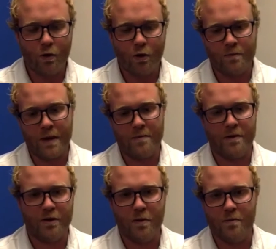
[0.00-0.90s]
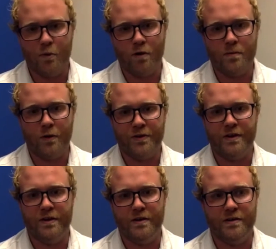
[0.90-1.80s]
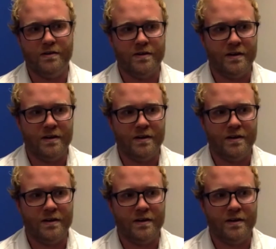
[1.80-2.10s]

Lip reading: maybe a little bit more about the